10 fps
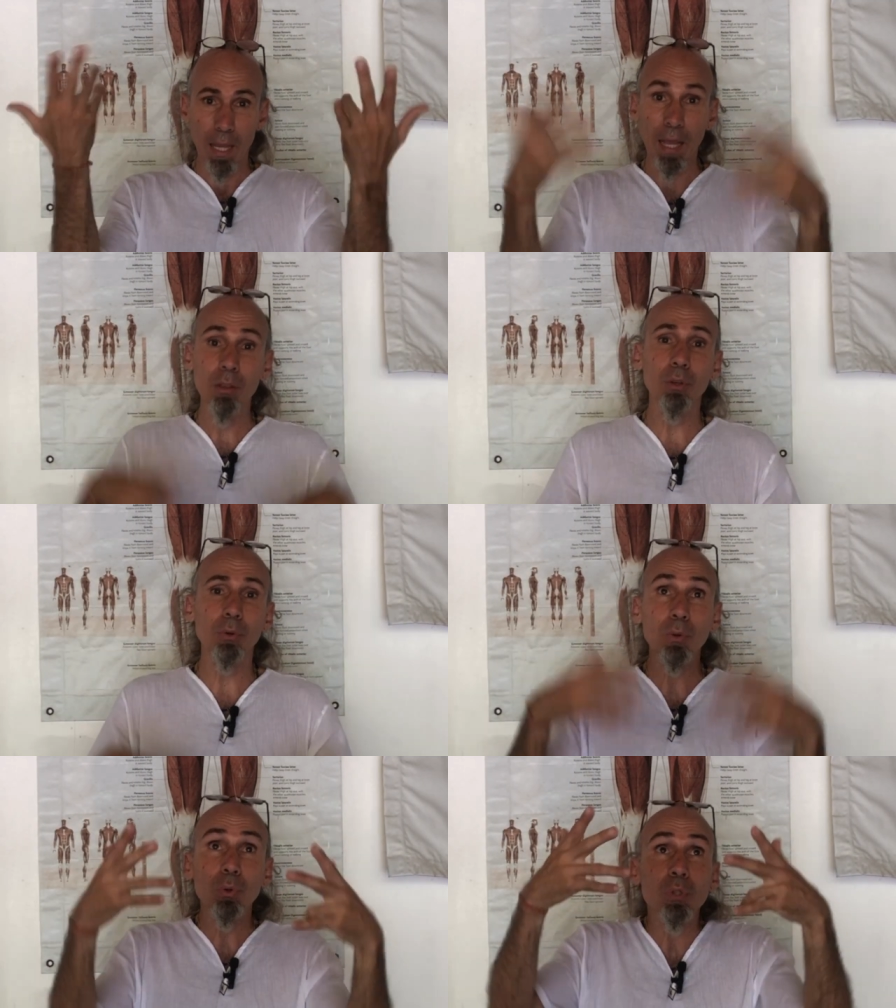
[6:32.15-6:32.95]
and
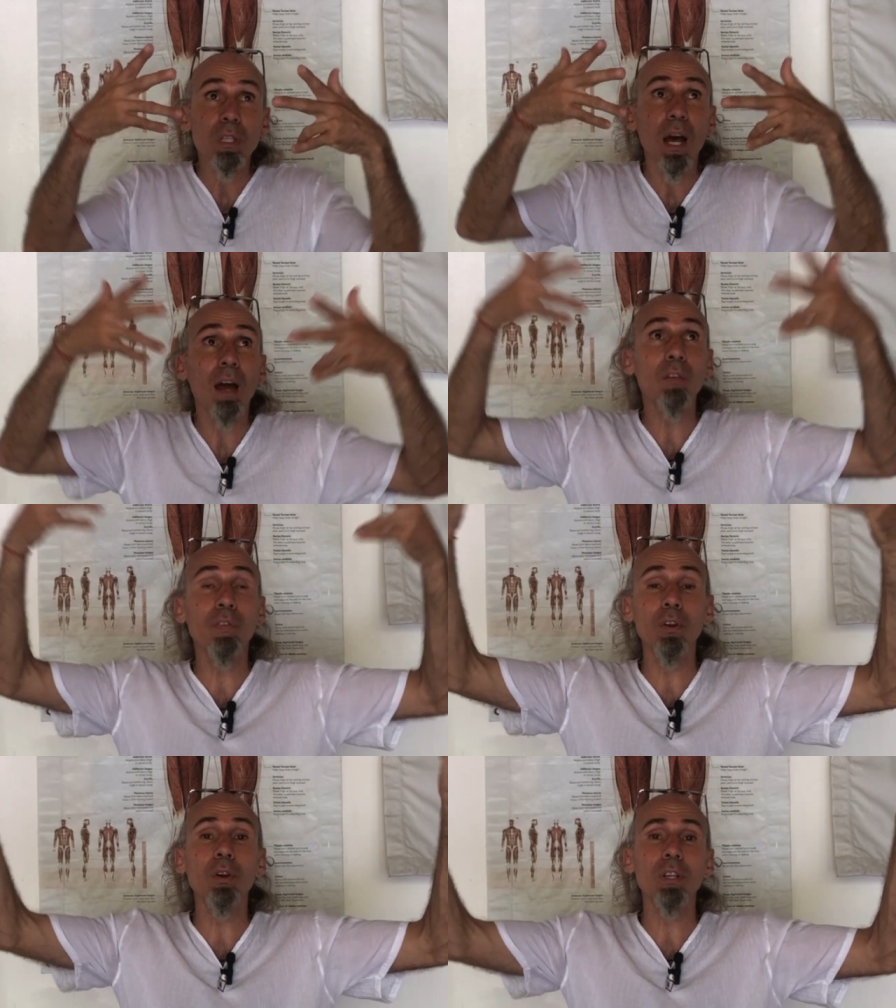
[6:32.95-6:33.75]
the roots are
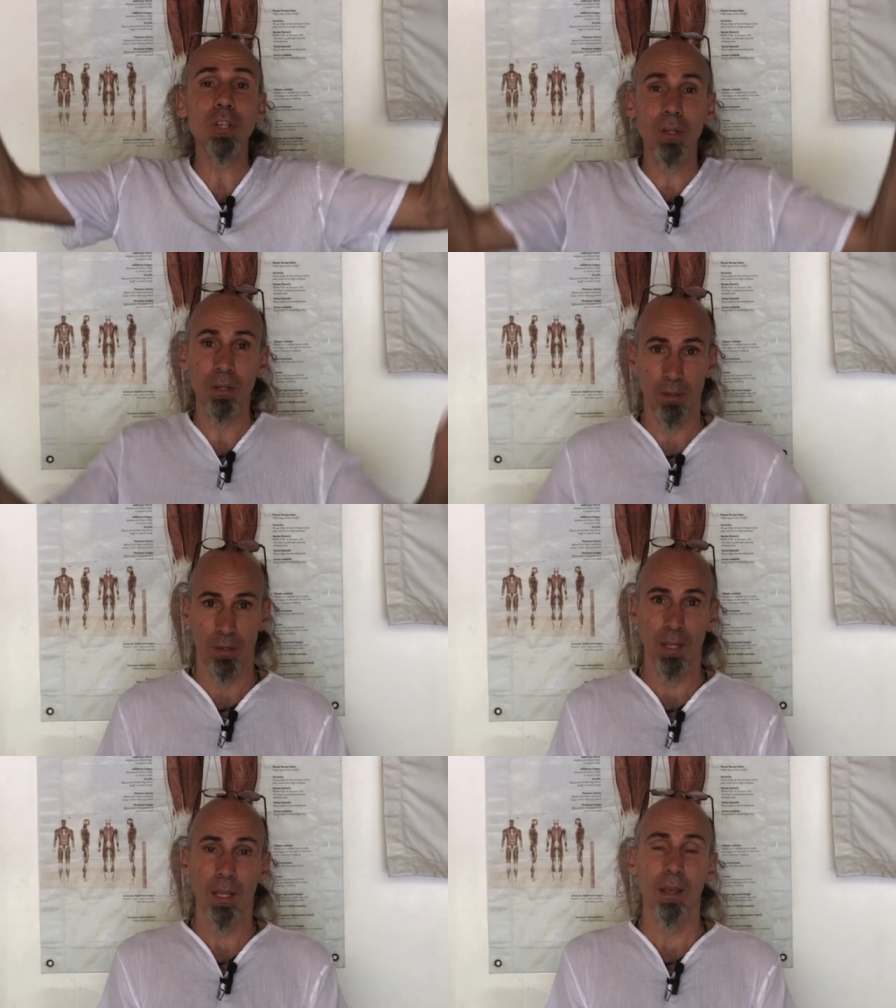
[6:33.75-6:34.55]
flourishing
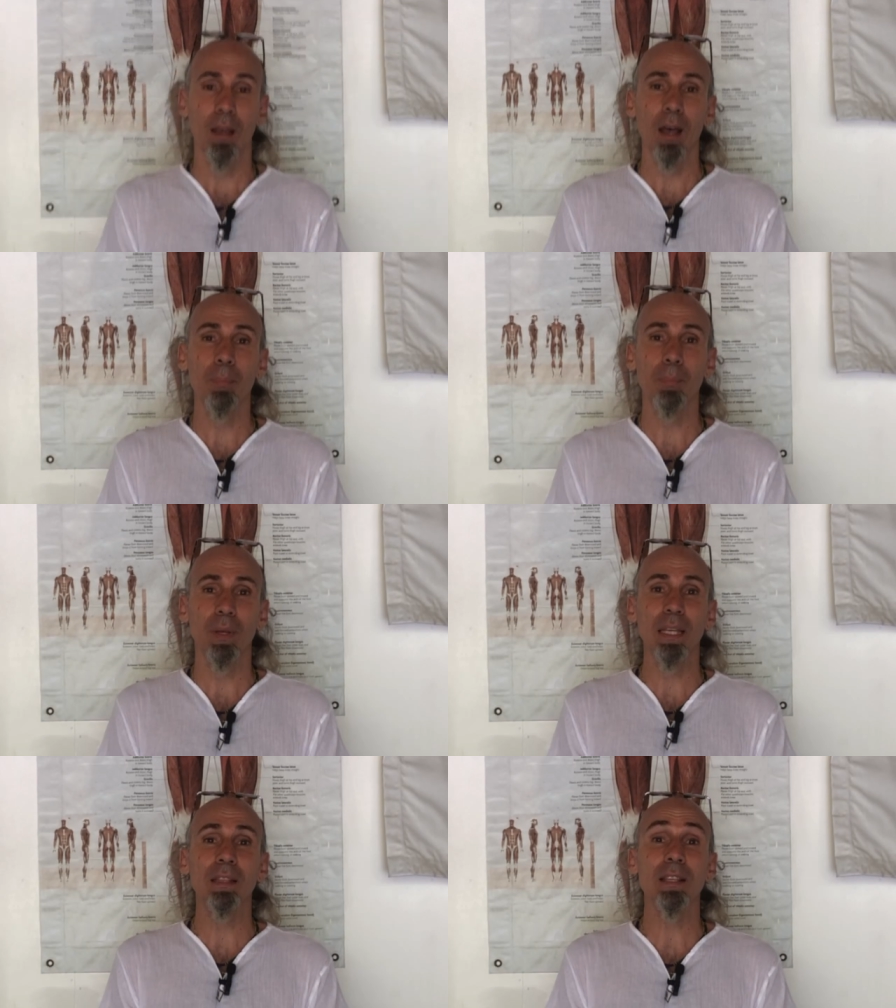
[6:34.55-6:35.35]
up
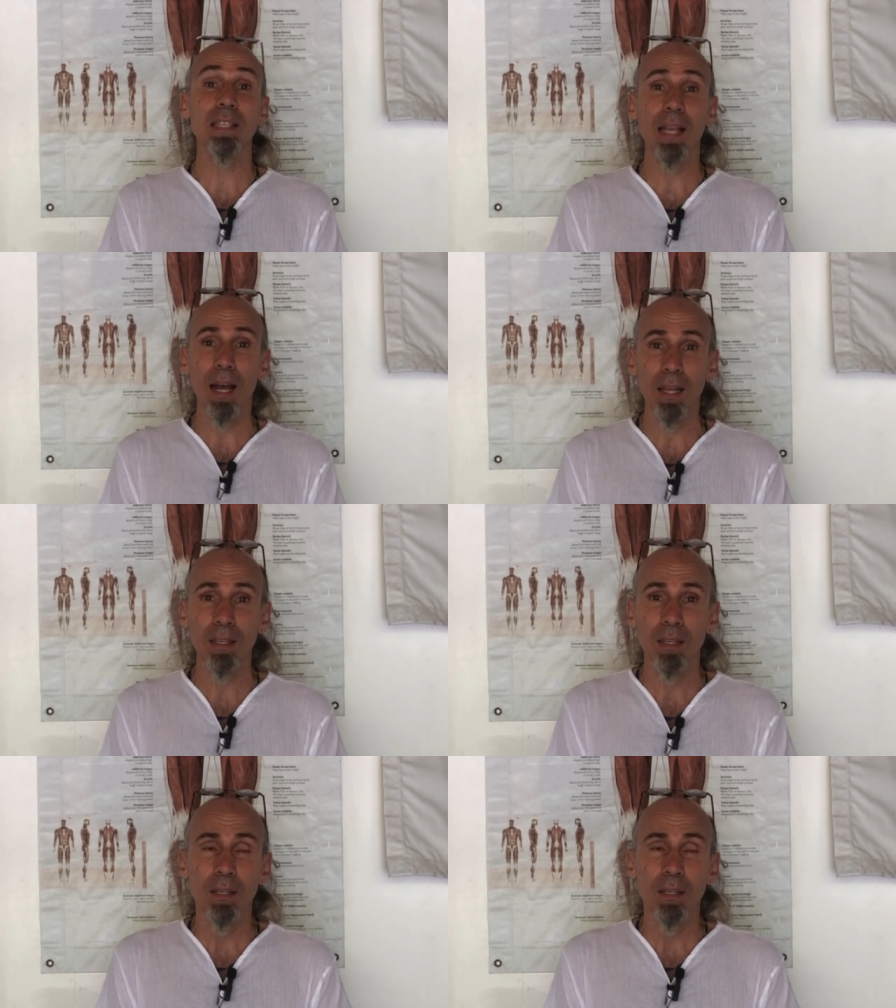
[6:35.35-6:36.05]
in the sky.